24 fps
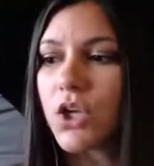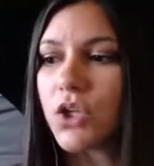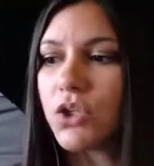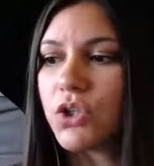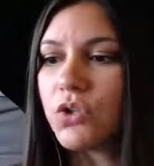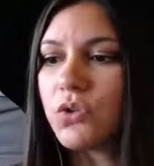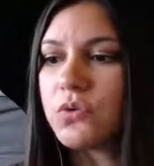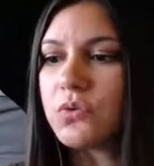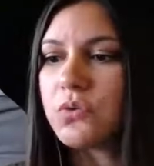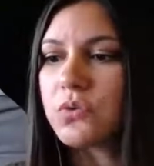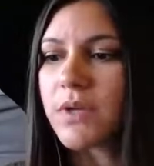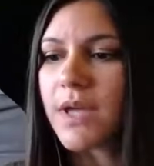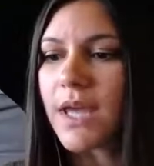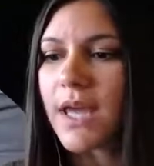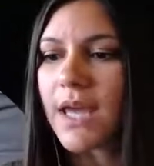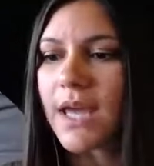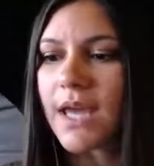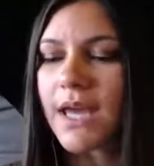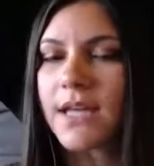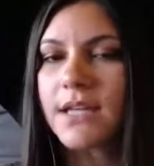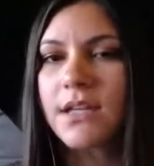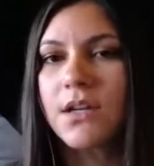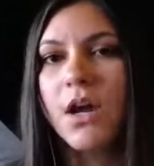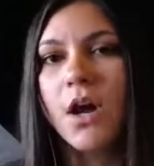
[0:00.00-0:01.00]
You
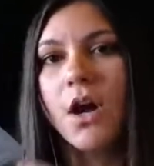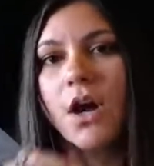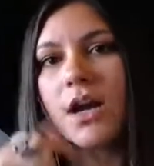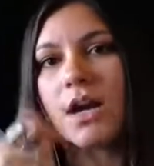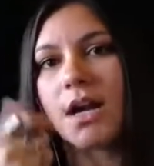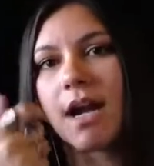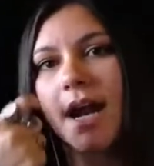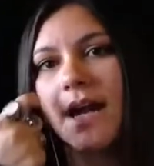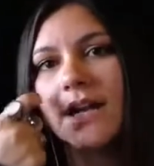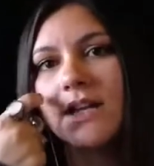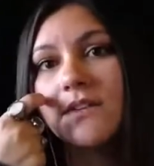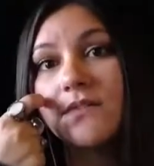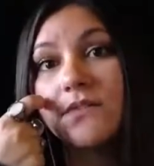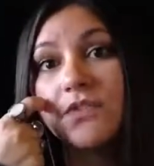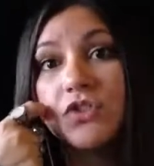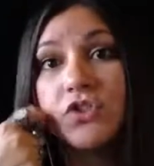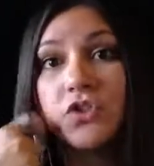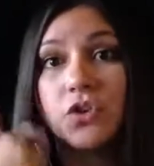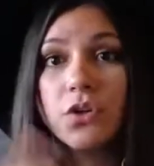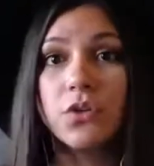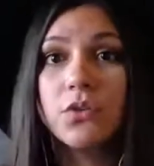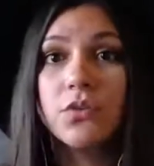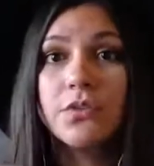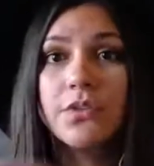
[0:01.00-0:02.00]
can kind of
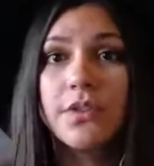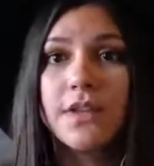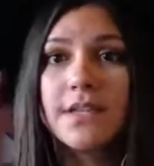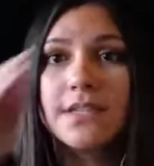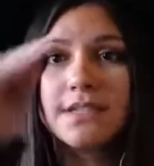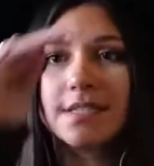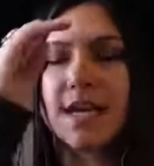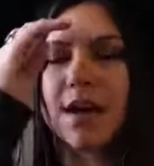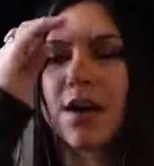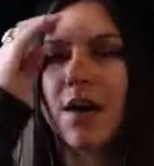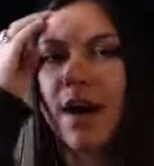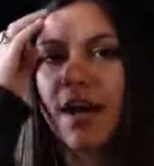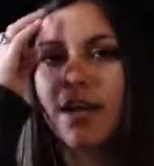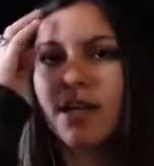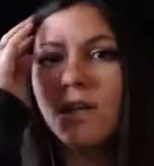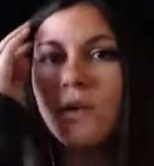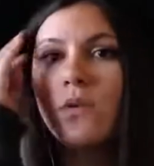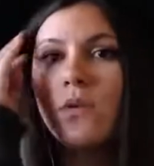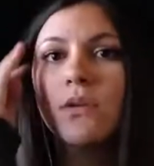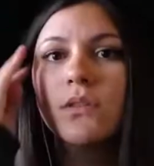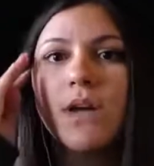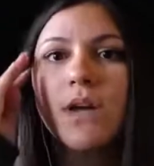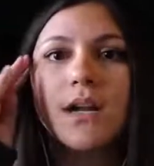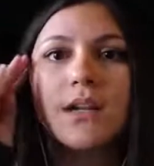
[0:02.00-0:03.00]
journal things out. I
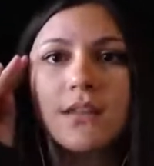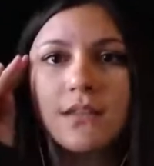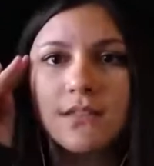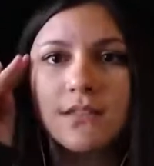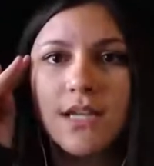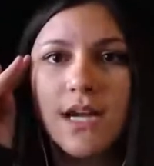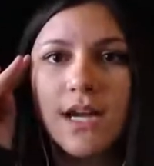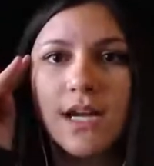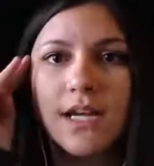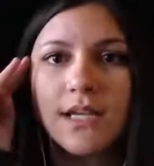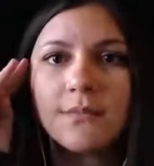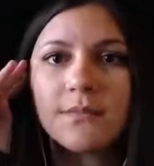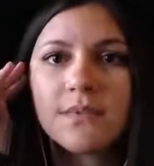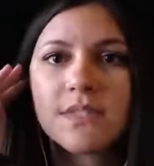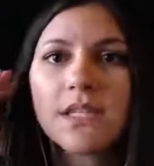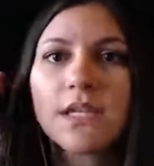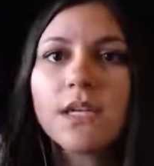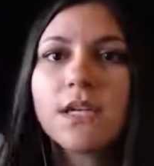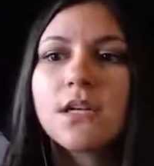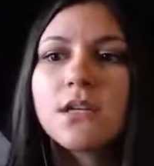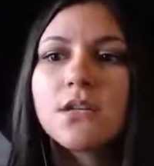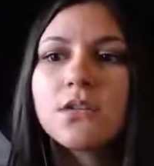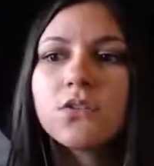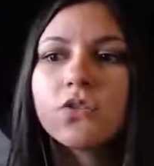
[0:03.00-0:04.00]
know a lot of the times
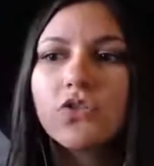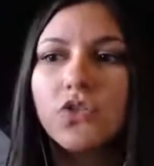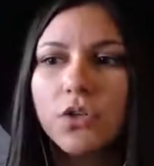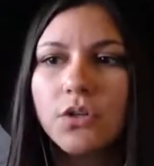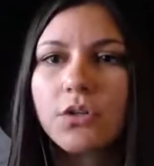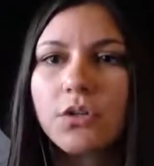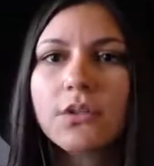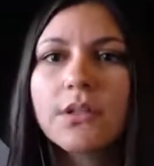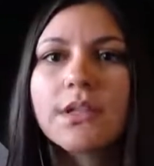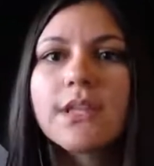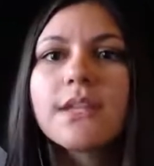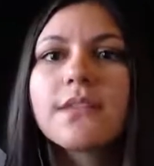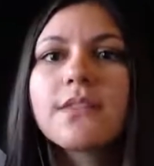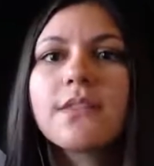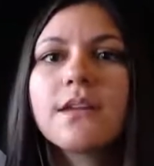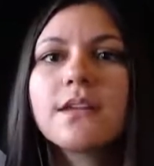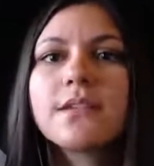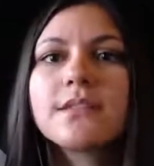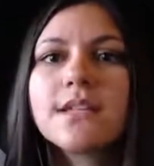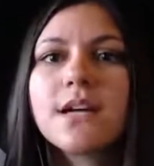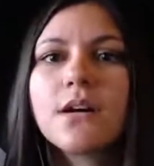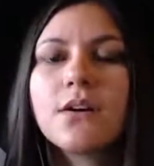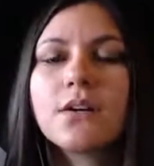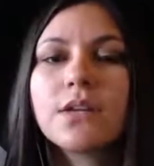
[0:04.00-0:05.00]
journaling
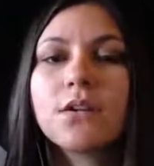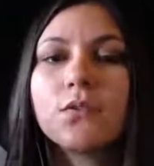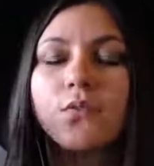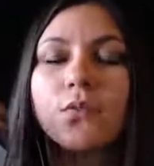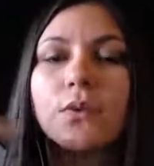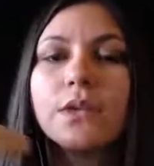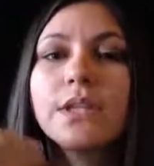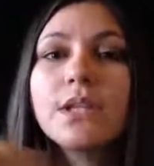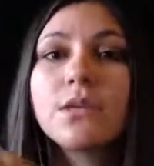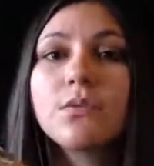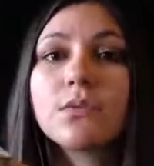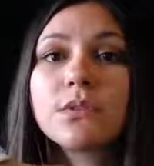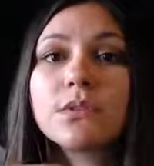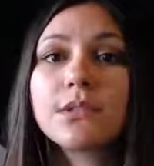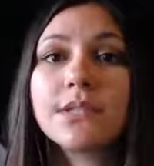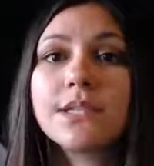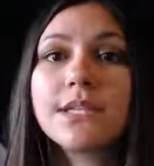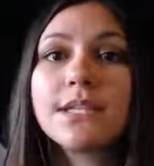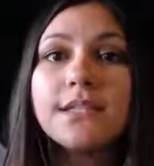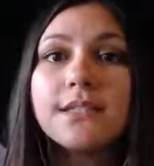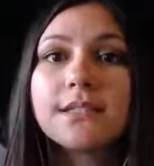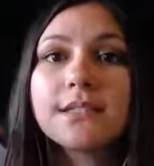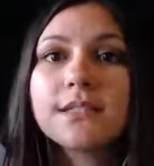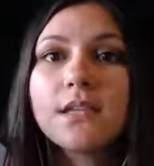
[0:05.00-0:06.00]
things out can really
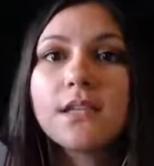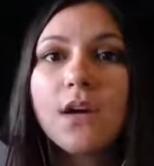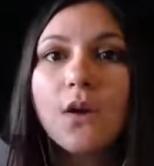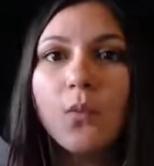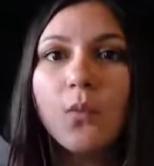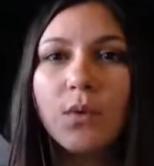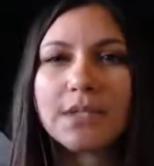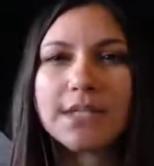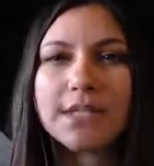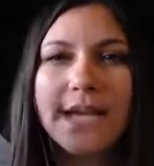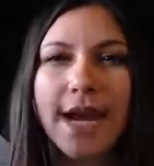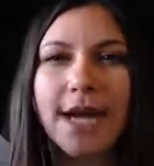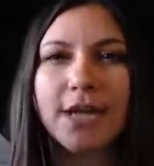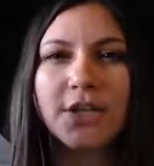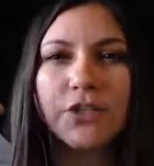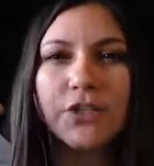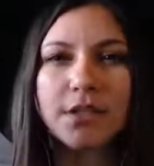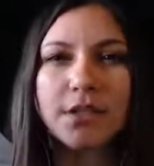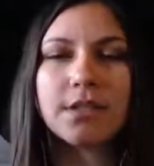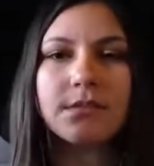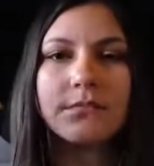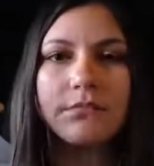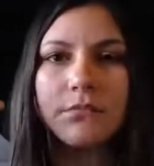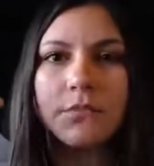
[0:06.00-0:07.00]
release what's
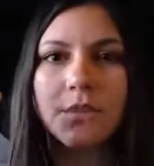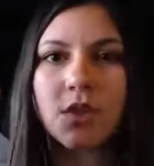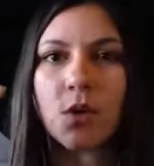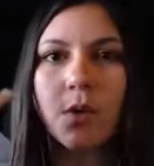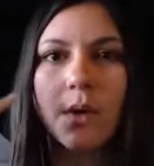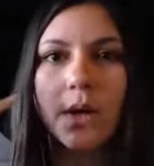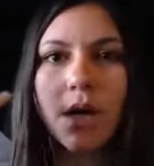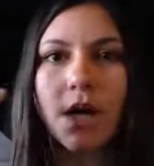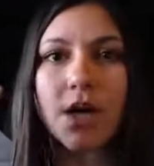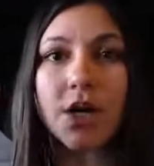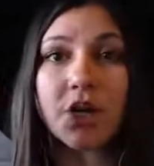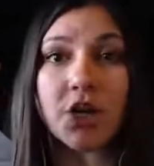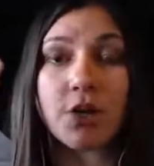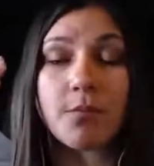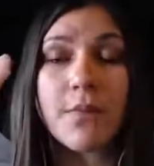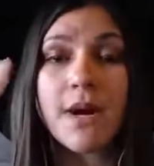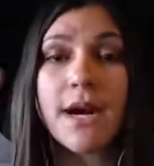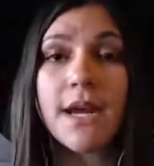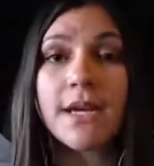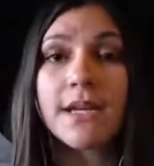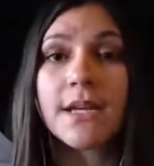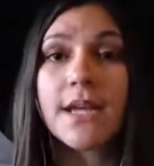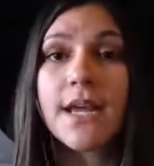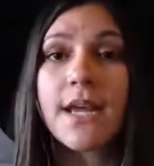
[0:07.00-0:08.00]
actually going on in your
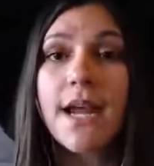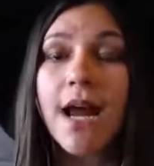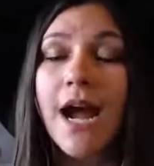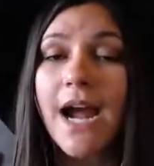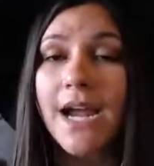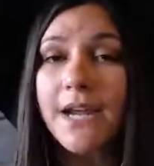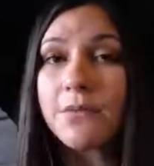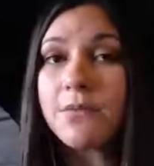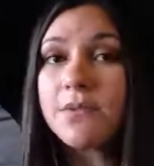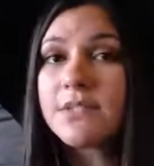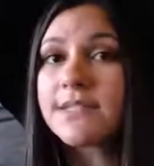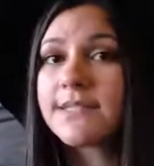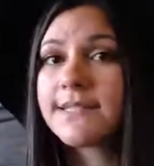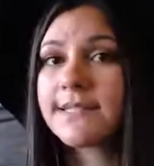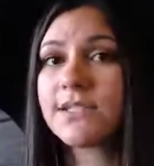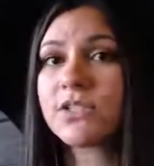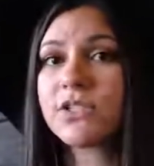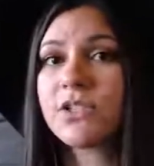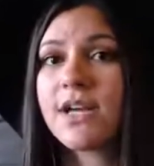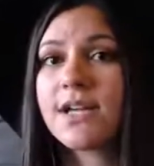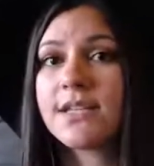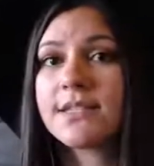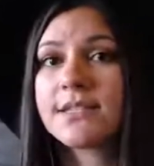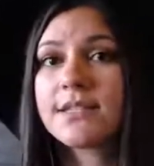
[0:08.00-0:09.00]
mind. And I would
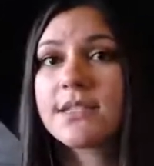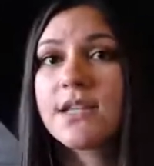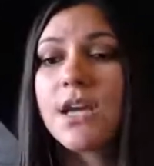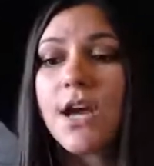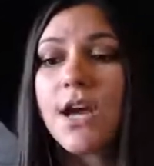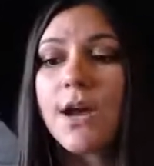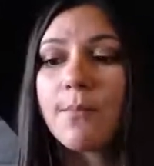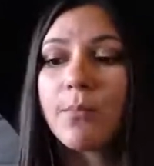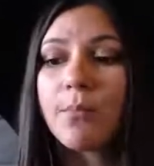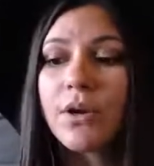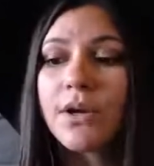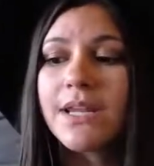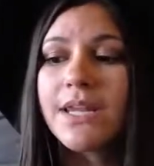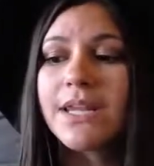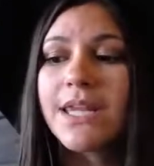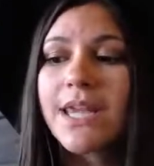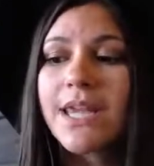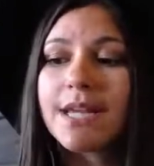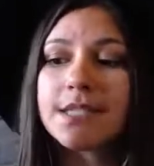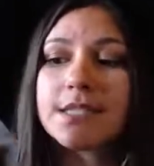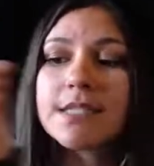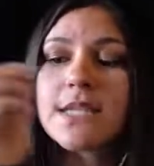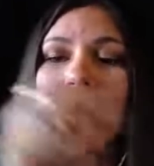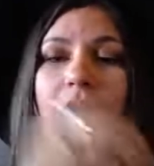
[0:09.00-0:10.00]
suggest putting
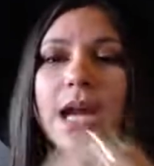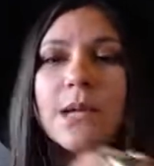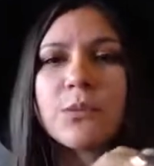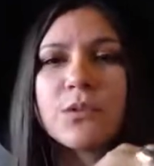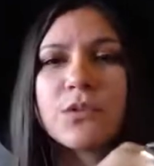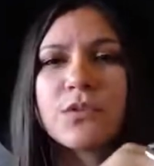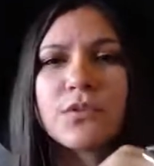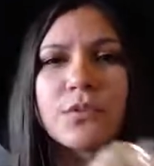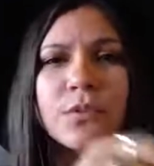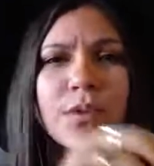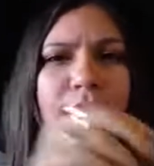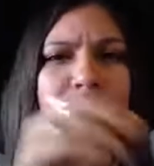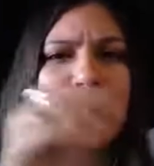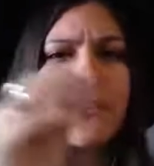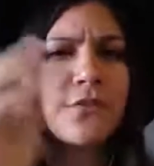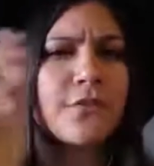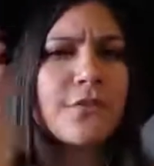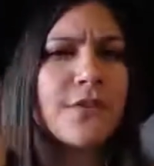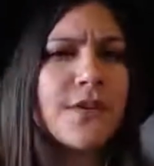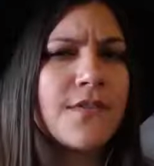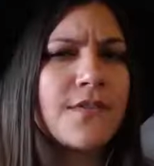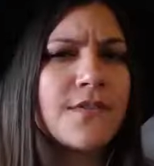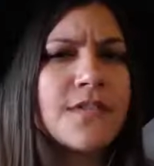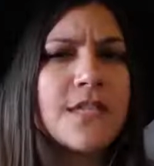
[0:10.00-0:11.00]
a timer for like
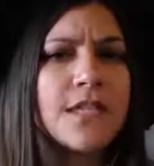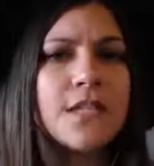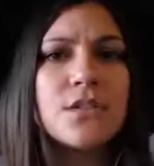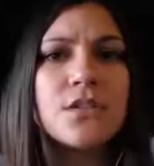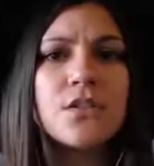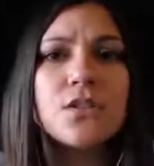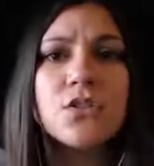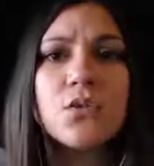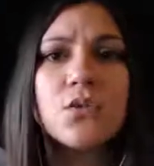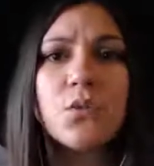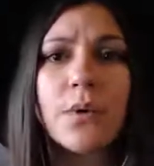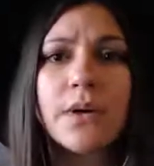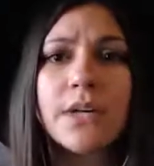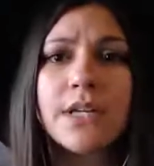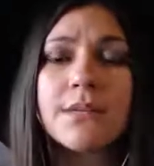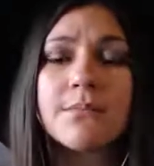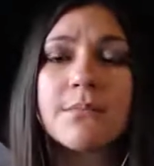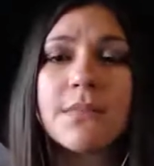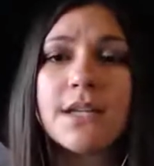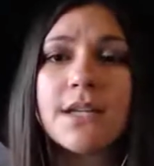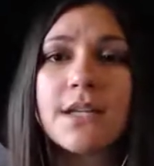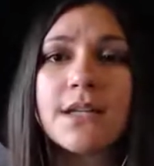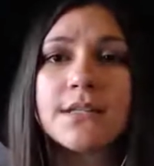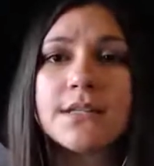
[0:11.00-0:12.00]
15 to 20
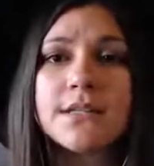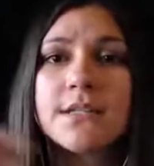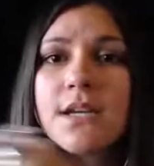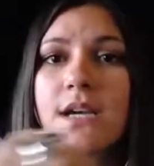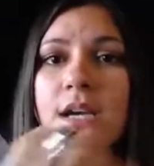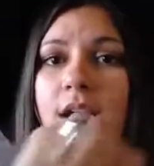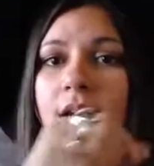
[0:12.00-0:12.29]
minutes